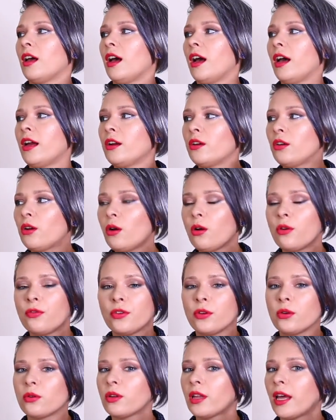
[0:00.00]
I don't know
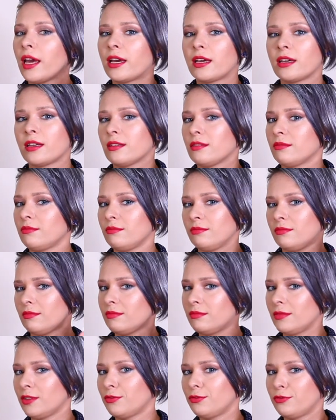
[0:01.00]
if you're like
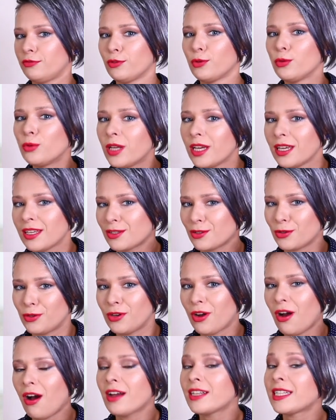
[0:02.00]
foodies or
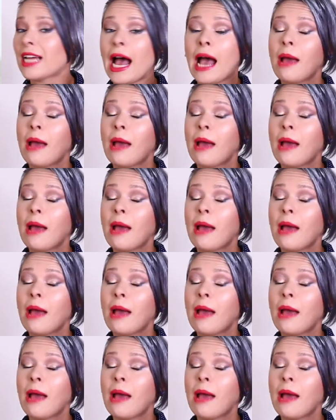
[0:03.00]
not.